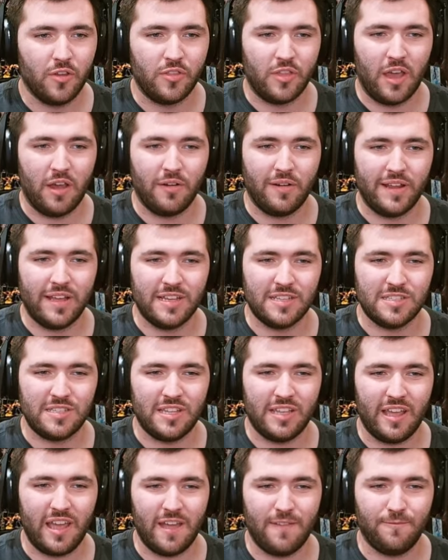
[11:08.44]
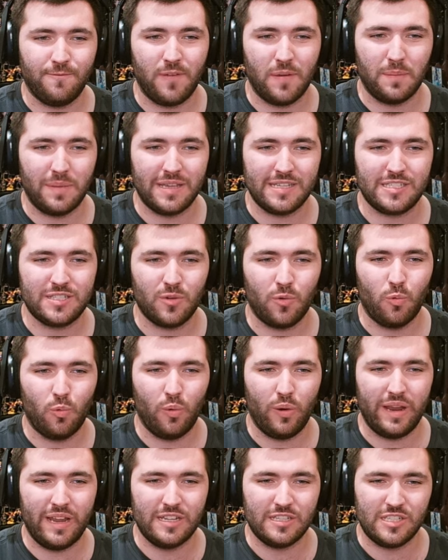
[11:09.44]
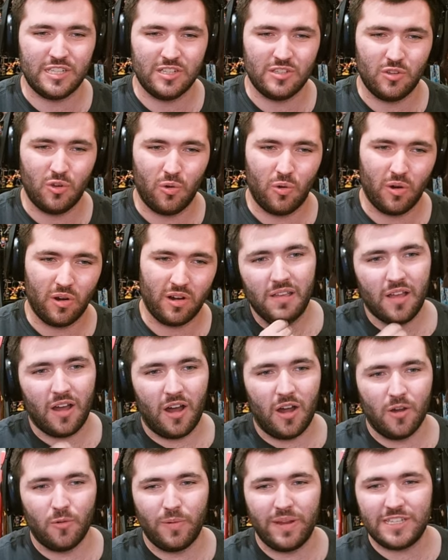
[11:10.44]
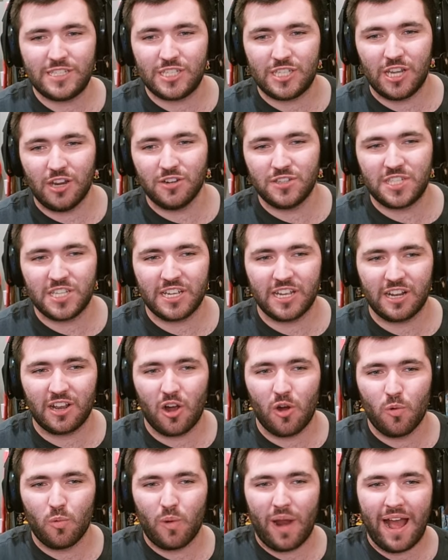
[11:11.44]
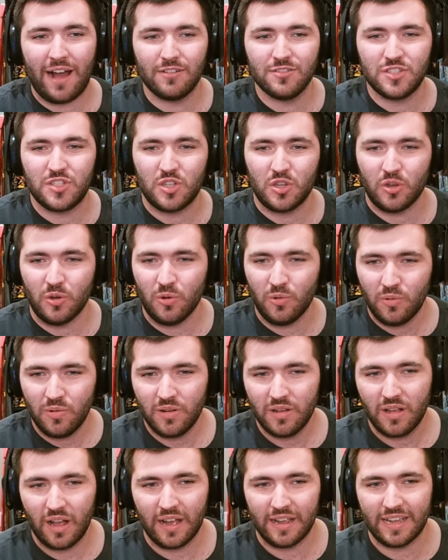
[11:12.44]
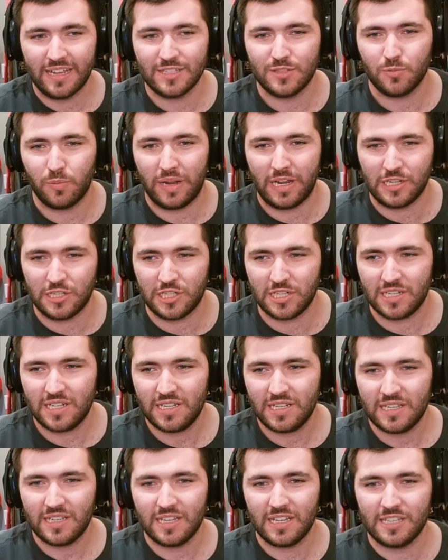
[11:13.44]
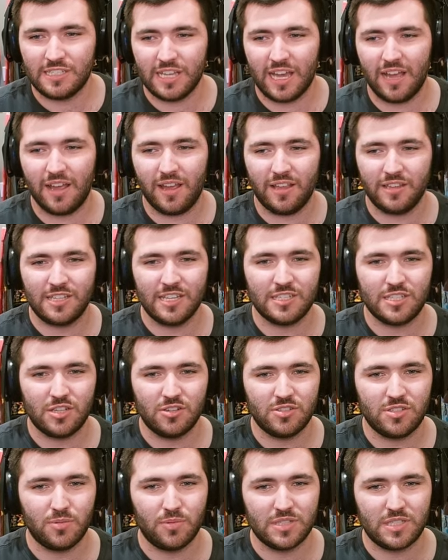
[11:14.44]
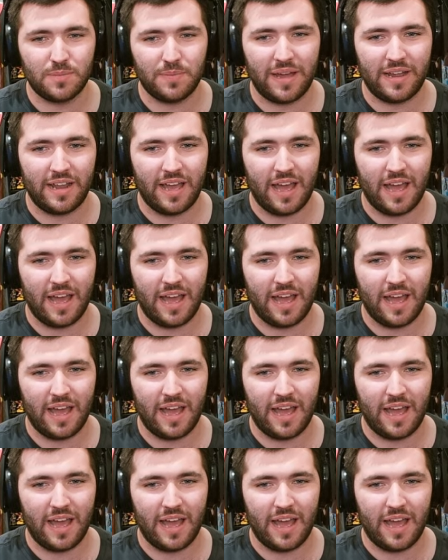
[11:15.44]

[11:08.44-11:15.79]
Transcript: There it is, the infamous Weegee door. Are we seriously gonna go round two against Weegee? Is that seriously what's about to